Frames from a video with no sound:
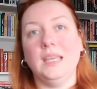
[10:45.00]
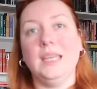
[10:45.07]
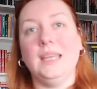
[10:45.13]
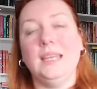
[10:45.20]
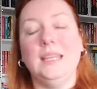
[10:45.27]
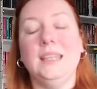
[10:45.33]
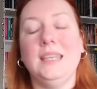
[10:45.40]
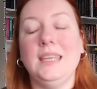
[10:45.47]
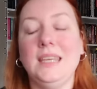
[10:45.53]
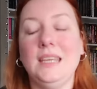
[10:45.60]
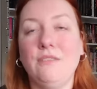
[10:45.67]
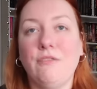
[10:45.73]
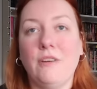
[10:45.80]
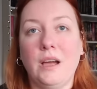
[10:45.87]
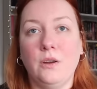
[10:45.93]
in
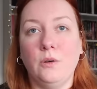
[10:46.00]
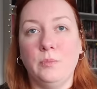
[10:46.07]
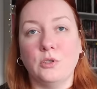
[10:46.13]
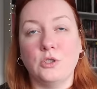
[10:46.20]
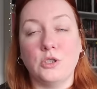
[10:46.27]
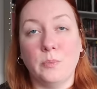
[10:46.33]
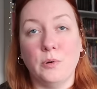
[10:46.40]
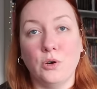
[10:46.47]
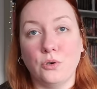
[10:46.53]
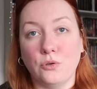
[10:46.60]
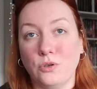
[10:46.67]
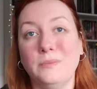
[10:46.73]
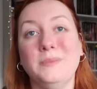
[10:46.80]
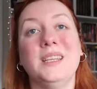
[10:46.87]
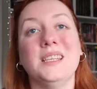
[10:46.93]
the Final Book Support
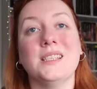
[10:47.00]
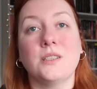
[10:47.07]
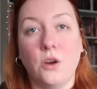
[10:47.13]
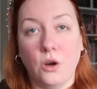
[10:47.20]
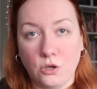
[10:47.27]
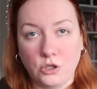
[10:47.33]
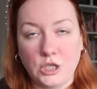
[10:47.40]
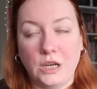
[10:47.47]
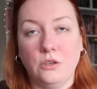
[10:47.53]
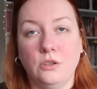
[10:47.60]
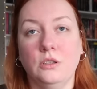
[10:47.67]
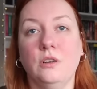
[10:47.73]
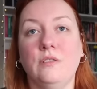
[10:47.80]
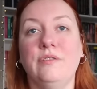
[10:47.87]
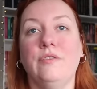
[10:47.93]
Group Discord
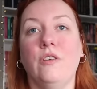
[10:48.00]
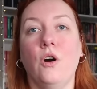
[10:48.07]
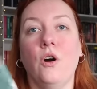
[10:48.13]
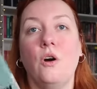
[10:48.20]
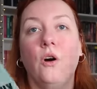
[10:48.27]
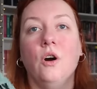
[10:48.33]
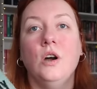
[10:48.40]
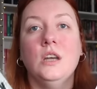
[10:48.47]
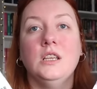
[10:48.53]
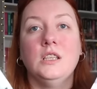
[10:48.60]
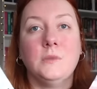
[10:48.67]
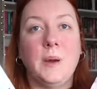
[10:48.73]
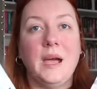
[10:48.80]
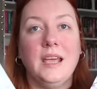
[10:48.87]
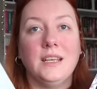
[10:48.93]
channel for
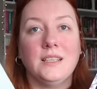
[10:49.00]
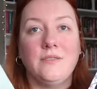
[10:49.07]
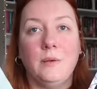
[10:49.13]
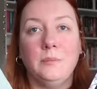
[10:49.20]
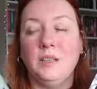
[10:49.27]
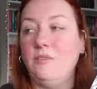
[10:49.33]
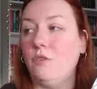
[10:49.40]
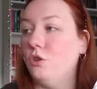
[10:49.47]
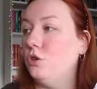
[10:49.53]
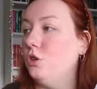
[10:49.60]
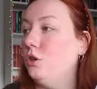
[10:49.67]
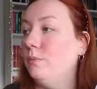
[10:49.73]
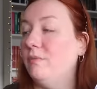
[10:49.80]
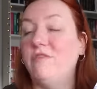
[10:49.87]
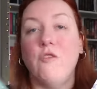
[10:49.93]
Spy x Family
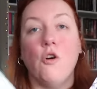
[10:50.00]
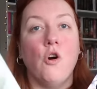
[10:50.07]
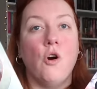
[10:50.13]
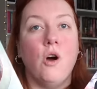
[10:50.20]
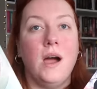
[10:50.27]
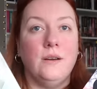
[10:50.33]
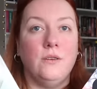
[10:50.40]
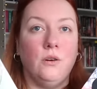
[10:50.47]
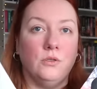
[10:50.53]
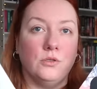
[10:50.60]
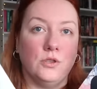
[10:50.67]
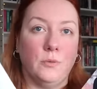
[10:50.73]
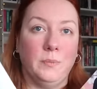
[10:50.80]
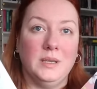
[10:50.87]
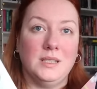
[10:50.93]
Volume 4 and
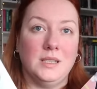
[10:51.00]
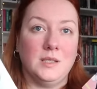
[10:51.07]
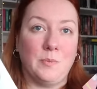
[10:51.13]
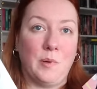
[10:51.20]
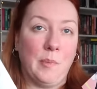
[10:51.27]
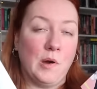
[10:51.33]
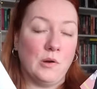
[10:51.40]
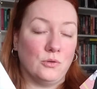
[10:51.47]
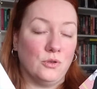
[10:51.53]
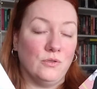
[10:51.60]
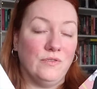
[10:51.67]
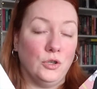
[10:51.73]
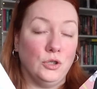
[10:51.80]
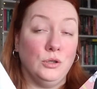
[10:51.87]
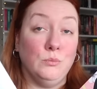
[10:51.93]
also Business Proposal
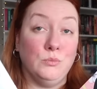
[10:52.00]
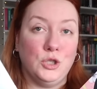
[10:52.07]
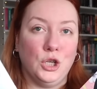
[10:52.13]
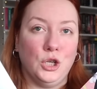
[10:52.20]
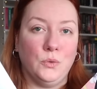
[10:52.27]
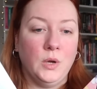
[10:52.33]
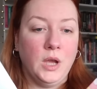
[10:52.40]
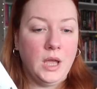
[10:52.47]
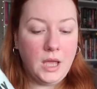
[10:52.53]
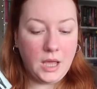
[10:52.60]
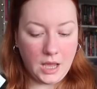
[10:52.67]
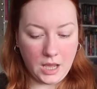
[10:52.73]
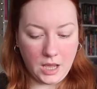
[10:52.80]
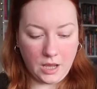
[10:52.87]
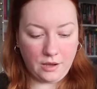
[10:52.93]
Volume 2
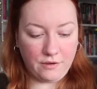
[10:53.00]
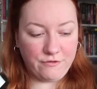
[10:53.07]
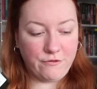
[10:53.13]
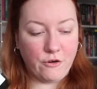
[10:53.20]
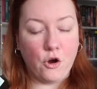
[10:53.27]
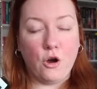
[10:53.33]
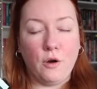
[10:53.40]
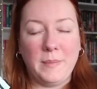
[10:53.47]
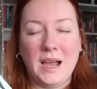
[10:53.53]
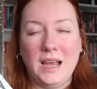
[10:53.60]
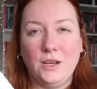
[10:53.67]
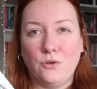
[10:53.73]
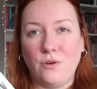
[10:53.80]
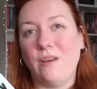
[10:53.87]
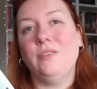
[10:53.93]
uh, for
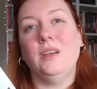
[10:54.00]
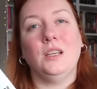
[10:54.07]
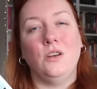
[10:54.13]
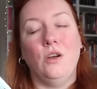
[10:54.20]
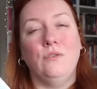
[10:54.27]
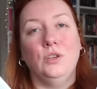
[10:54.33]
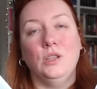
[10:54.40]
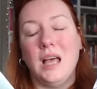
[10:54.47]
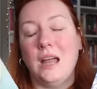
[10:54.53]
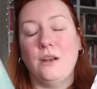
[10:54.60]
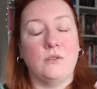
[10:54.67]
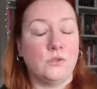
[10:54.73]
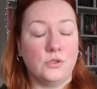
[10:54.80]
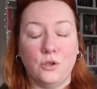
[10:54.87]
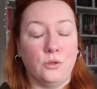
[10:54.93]
my graphic novel and
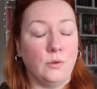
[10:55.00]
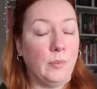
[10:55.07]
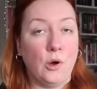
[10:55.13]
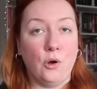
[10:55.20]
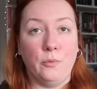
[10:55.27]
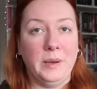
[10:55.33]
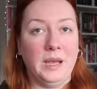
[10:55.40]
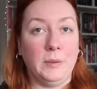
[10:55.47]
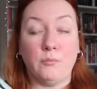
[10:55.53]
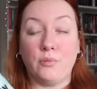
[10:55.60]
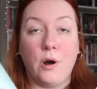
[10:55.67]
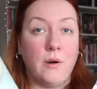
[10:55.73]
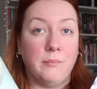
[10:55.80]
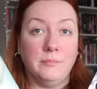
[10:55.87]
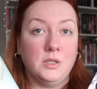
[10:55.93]
also the poll pick
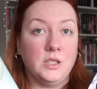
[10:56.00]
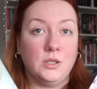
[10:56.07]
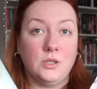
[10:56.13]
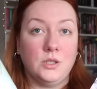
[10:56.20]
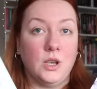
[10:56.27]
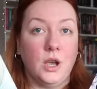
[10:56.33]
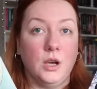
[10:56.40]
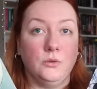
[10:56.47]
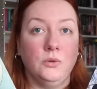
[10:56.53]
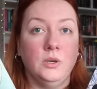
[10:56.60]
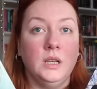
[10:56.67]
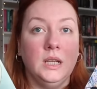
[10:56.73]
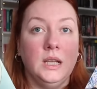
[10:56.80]
prompt. So